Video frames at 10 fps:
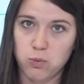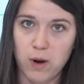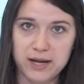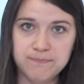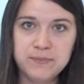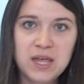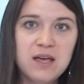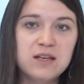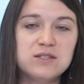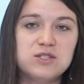one.
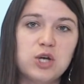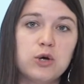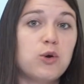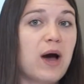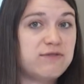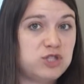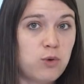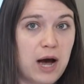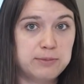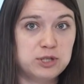So you have
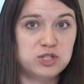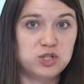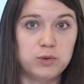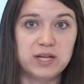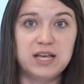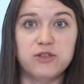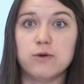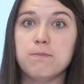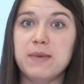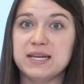2 options. You can
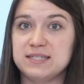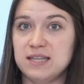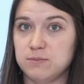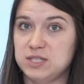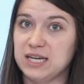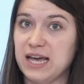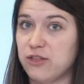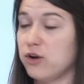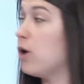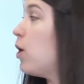either mix them together